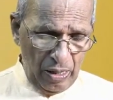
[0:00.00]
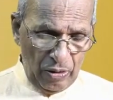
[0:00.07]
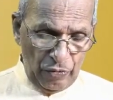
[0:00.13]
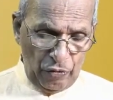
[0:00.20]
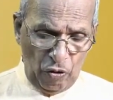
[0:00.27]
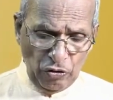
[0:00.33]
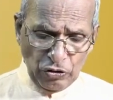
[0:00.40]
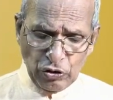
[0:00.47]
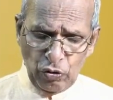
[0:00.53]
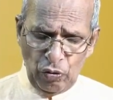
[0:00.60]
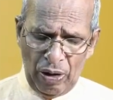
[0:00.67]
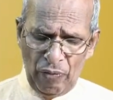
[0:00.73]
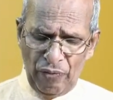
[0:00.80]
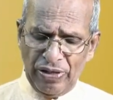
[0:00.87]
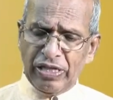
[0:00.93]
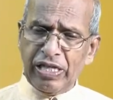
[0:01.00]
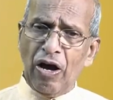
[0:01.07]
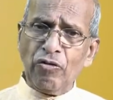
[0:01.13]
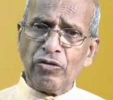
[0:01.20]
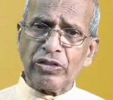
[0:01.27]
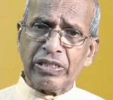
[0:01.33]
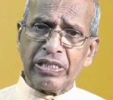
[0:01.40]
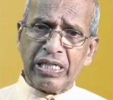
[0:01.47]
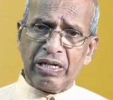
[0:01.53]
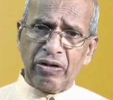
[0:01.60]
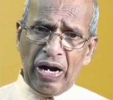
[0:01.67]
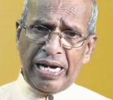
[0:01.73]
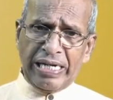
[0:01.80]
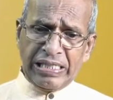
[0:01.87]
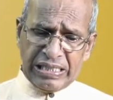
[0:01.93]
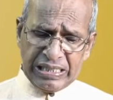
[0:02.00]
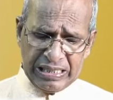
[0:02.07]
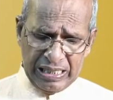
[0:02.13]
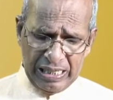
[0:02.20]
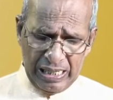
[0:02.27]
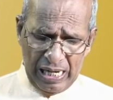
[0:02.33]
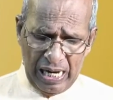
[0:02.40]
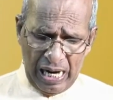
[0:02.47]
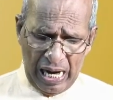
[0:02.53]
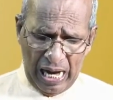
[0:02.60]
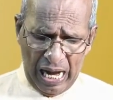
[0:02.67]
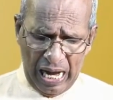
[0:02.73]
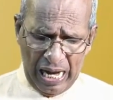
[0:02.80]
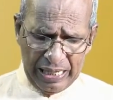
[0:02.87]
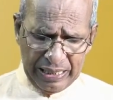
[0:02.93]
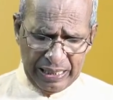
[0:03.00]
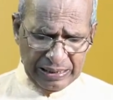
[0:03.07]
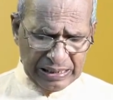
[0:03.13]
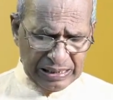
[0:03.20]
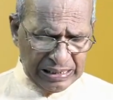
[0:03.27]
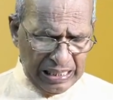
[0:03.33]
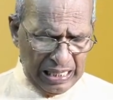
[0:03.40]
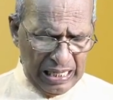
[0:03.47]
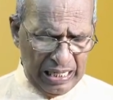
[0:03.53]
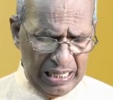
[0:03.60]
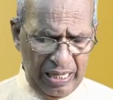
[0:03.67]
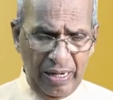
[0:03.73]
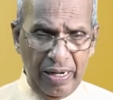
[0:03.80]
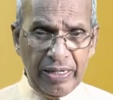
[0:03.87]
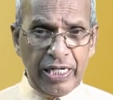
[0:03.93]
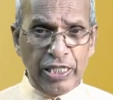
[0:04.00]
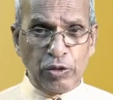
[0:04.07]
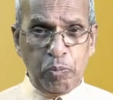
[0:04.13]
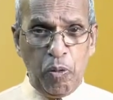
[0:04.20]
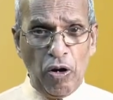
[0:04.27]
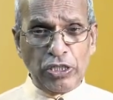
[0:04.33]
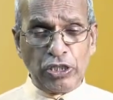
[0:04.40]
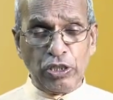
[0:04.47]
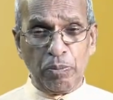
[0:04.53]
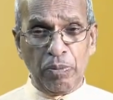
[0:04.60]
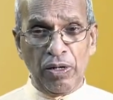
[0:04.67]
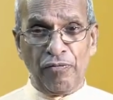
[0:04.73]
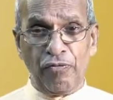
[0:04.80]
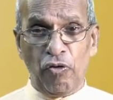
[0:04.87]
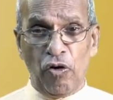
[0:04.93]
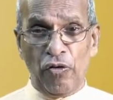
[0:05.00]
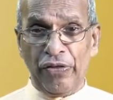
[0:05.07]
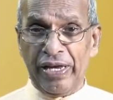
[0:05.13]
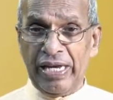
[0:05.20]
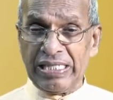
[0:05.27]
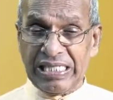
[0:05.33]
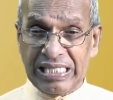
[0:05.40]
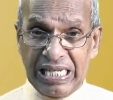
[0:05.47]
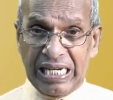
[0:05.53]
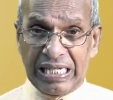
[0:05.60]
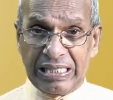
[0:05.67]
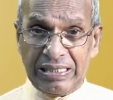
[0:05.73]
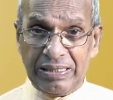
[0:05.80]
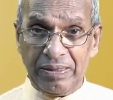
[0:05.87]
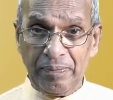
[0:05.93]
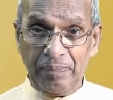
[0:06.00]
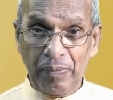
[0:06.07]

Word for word: Those who are without Christ are still responsible for their sin,